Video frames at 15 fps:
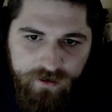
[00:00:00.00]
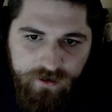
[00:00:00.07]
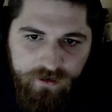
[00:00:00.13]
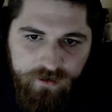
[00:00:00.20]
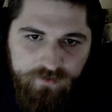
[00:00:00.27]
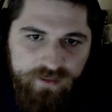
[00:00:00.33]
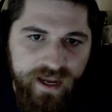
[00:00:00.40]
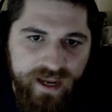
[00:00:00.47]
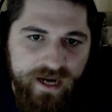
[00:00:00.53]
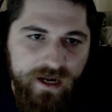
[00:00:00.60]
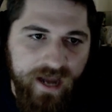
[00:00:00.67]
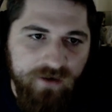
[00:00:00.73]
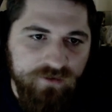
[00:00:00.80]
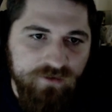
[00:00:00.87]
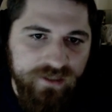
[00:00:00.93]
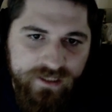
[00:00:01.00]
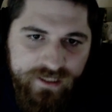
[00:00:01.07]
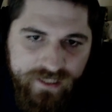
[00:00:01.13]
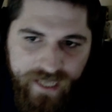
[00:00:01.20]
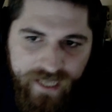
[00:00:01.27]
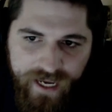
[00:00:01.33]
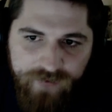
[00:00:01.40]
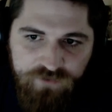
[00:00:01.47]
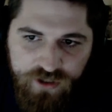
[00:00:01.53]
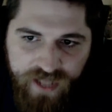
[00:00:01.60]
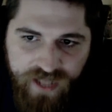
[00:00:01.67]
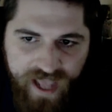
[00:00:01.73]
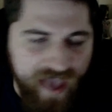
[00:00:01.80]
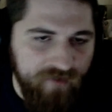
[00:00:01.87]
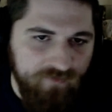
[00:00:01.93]
I don't think the game should
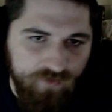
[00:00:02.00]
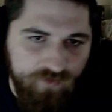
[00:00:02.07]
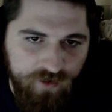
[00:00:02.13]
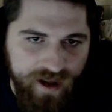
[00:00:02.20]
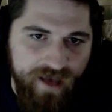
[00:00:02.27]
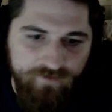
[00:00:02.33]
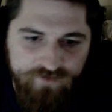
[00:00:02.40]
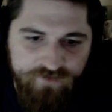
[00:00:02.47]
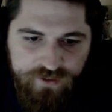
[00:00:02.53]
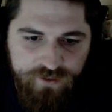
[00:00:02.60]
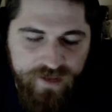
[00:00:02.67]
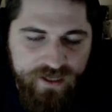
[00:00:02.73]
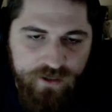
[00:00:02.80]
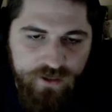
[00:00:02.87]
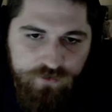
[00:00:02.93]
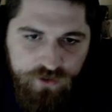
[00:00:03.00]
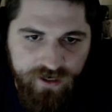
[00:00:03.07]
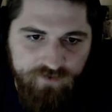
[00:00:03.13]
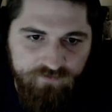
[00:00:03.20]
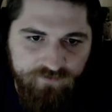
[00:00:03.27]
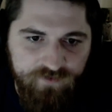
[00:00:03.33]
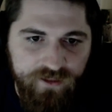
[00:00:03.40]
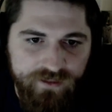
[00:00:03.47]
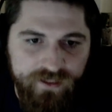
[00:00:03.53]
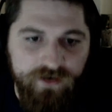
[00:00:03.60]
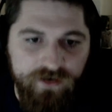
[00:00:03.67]
ever have to make you try to feel like the hero.